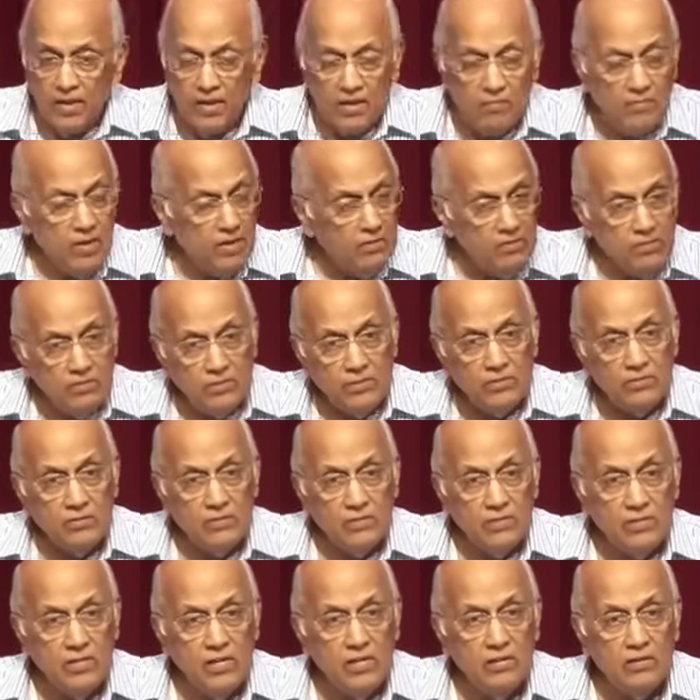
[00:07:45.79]
I'm not so
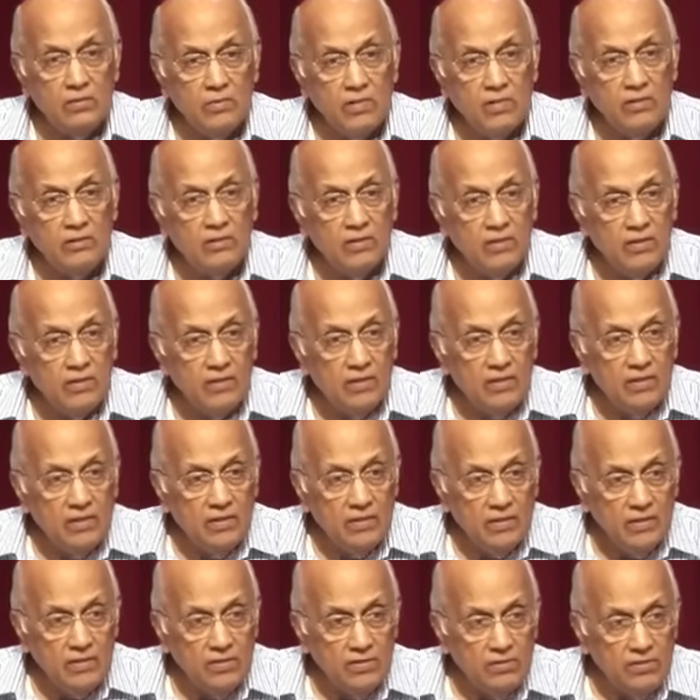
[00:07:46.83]
scared about
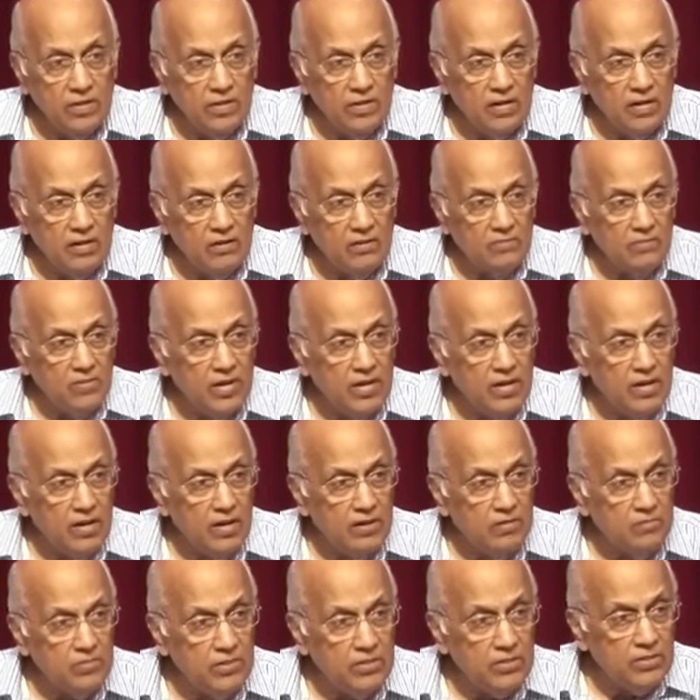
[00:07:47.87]
losing a hair in my
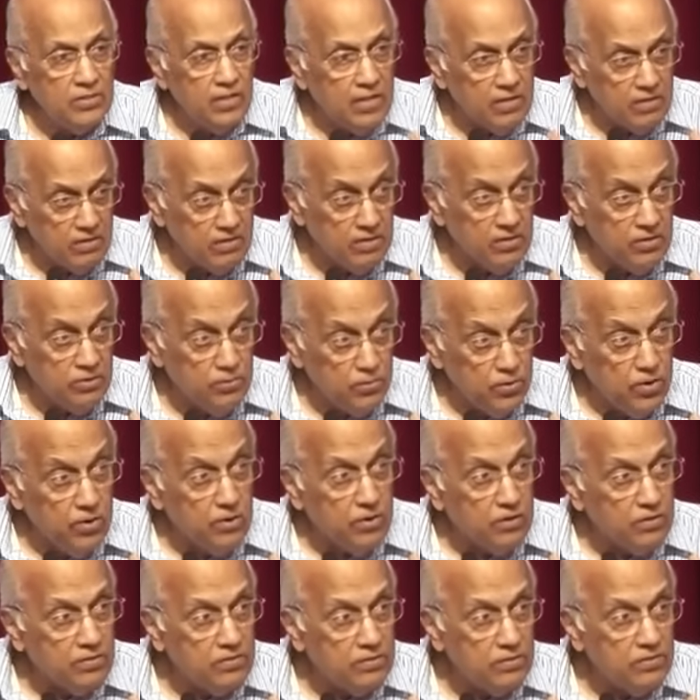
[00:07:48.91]
head, but sickness is
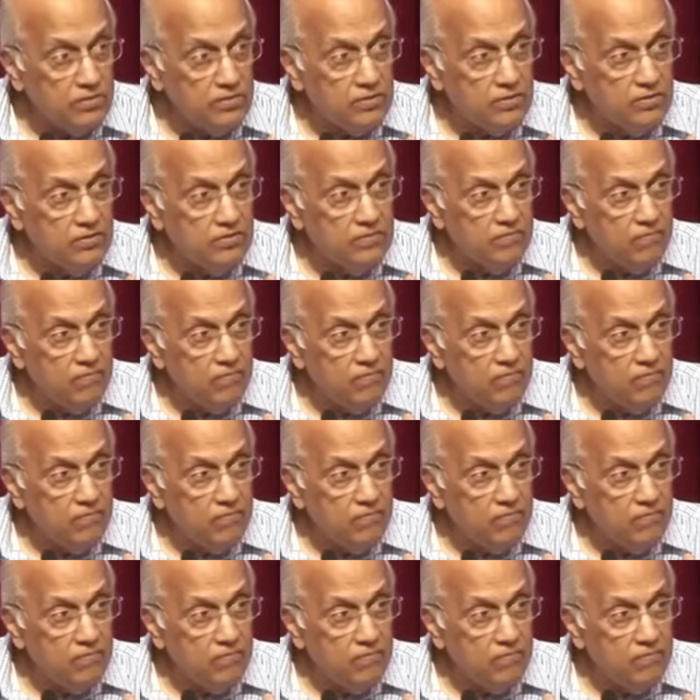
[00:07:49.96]
worse.